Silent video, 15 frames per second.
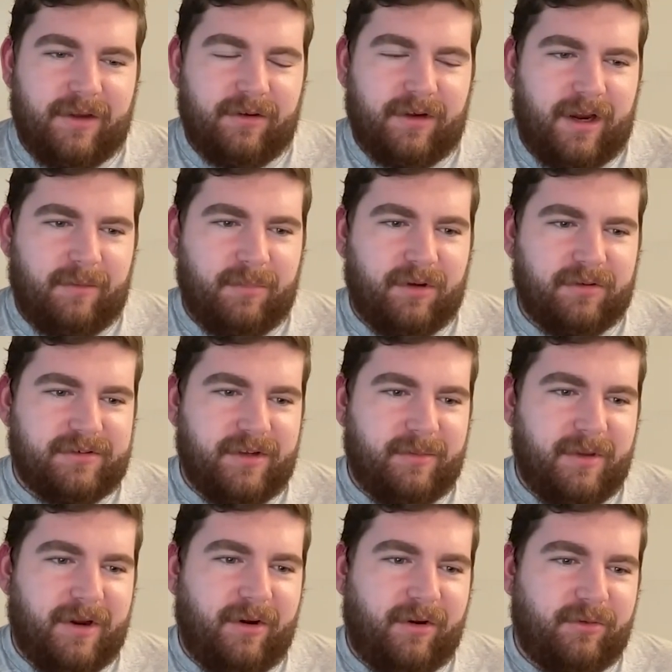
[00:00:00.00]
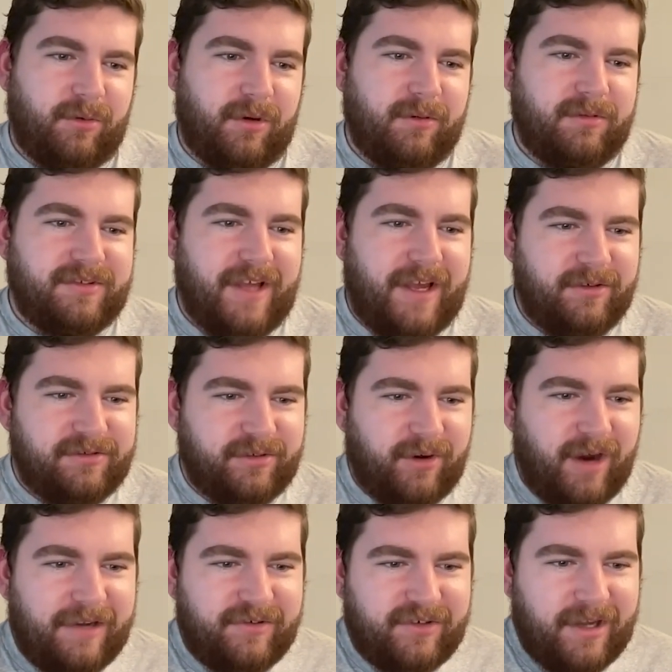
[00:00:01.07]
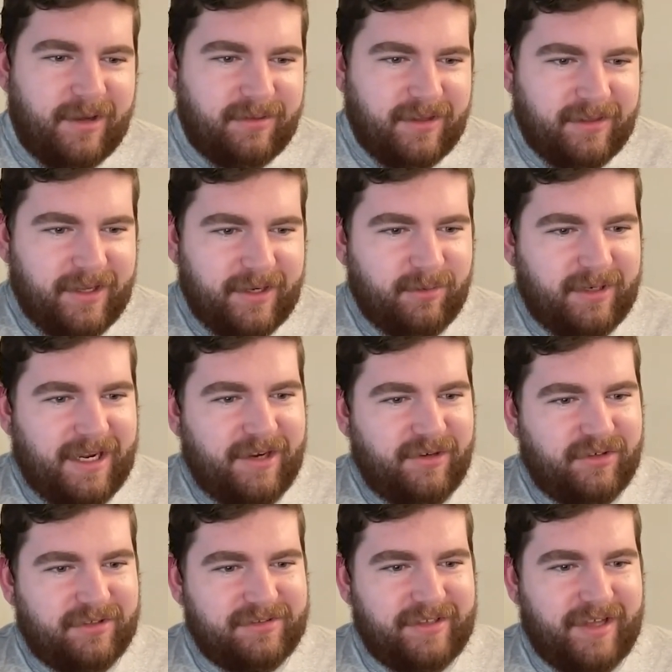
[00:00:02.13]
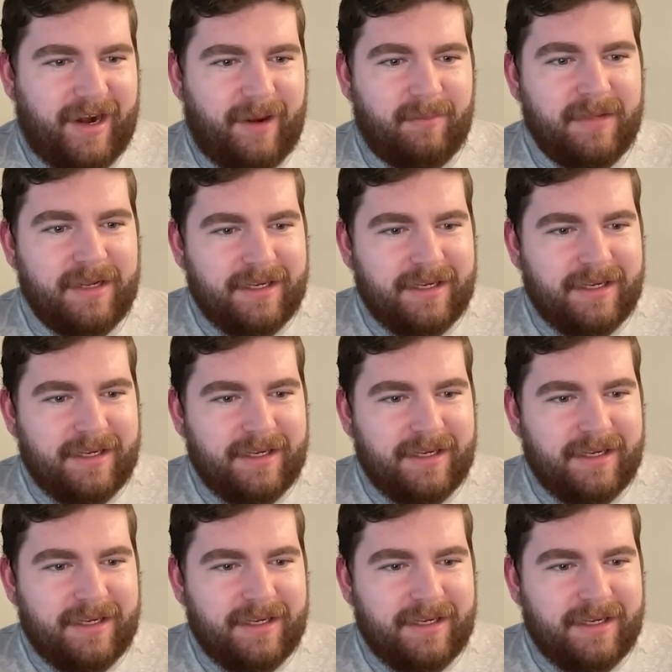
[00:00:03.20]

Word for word: you kind of posted about on Twitter was that you scratched out the liquidation setup.